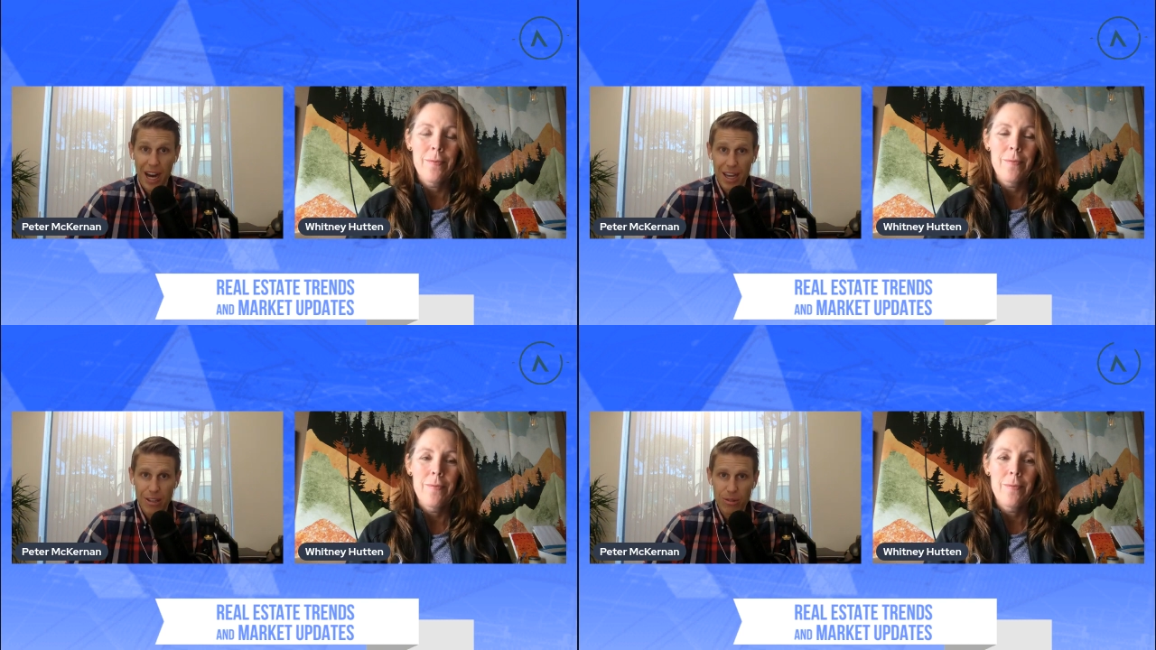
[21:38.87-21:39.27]

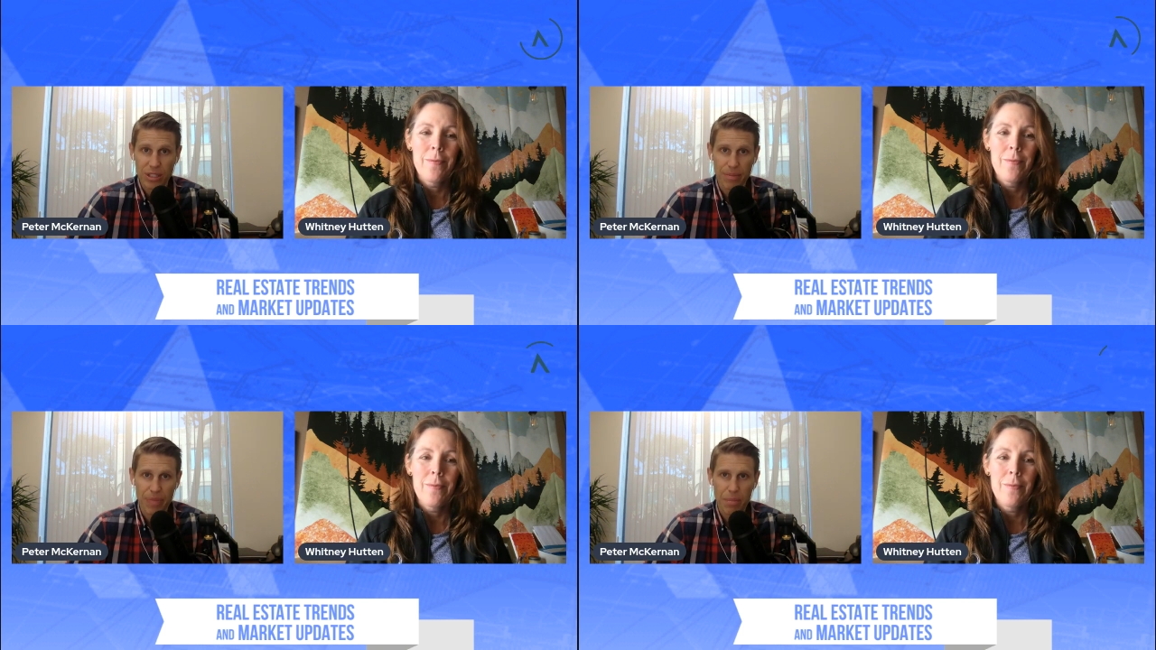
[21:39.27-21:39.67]
Speaker 1: I use
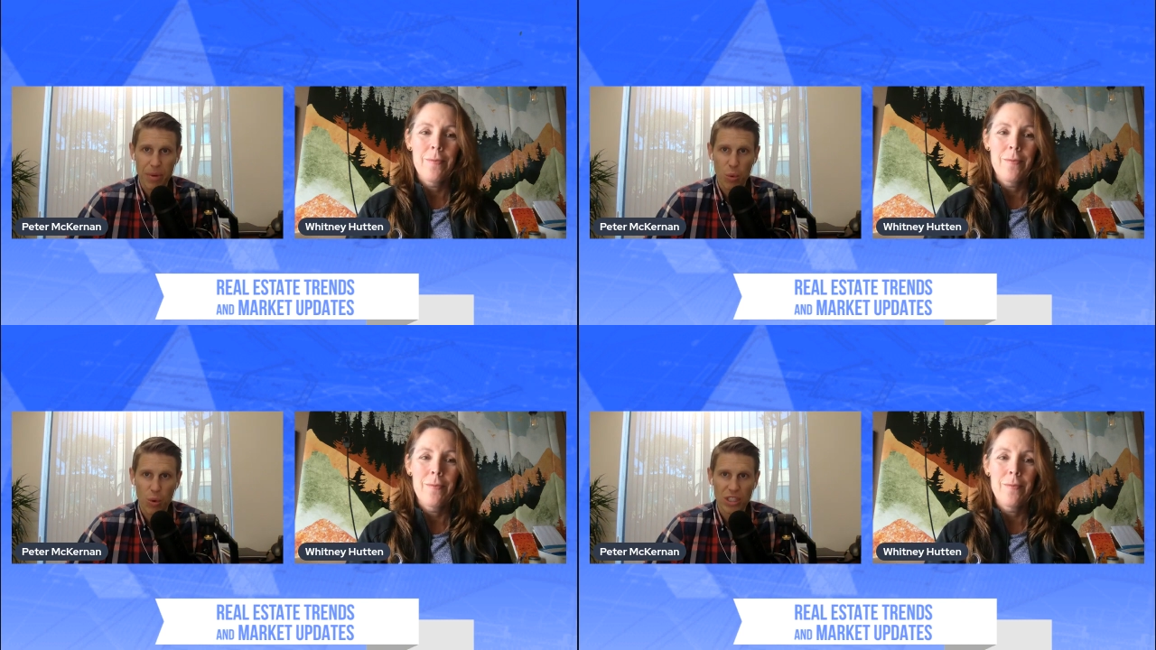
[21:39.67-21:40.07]
them,
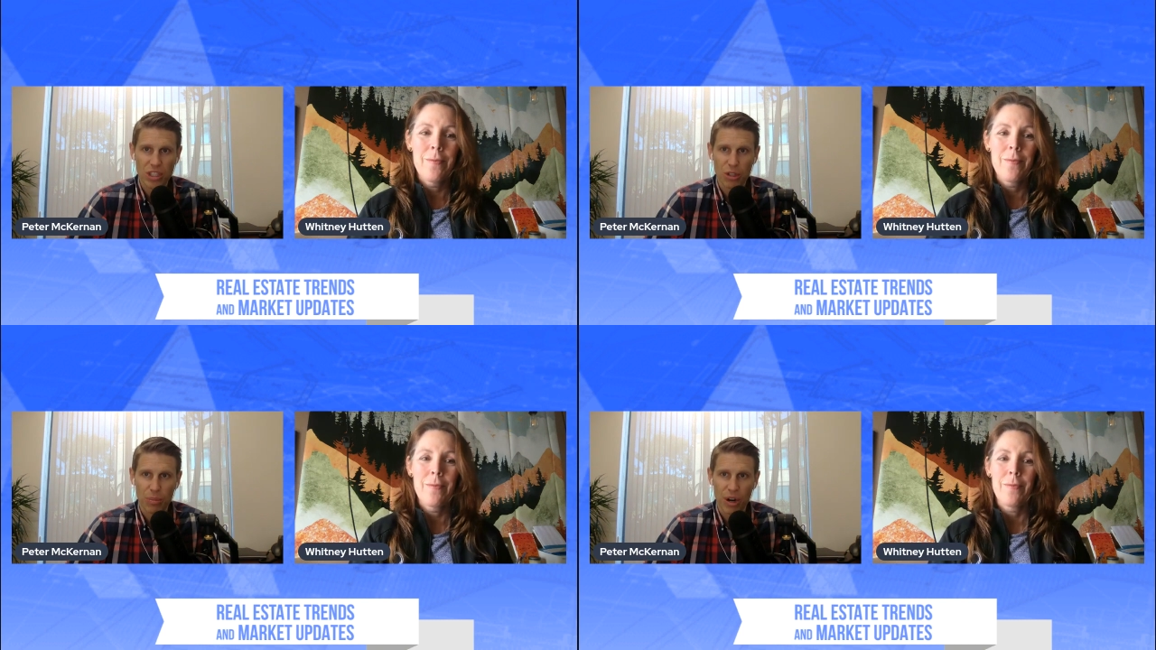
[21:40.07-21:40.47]
but what's
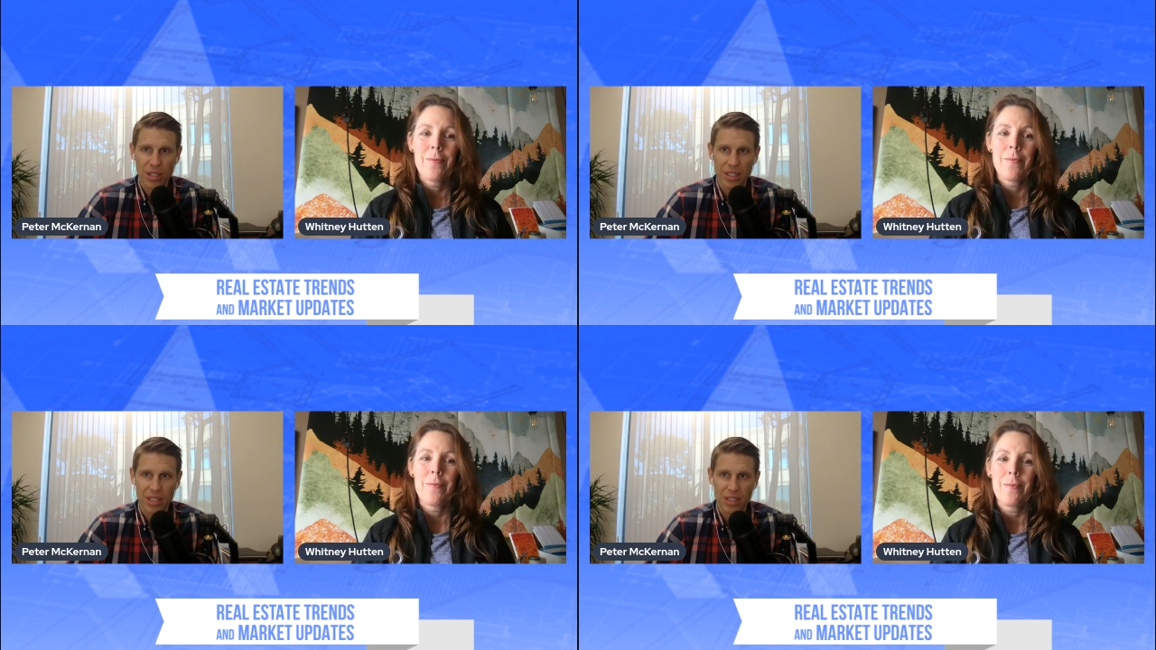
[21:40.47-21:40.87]
your
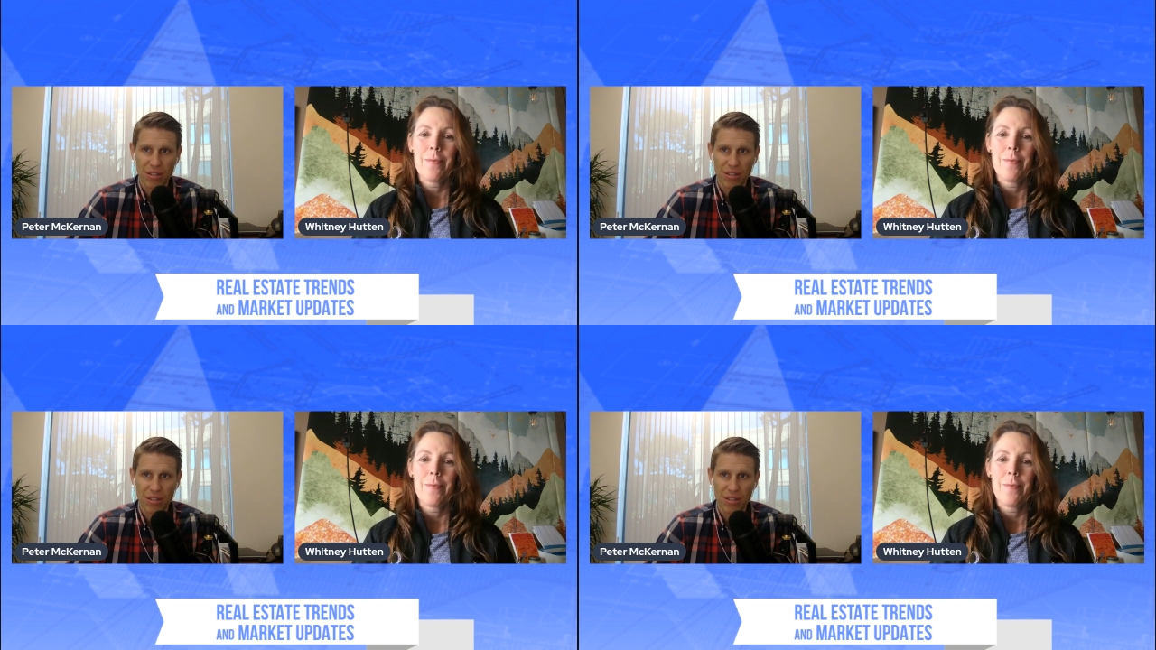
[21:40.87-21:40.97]
process on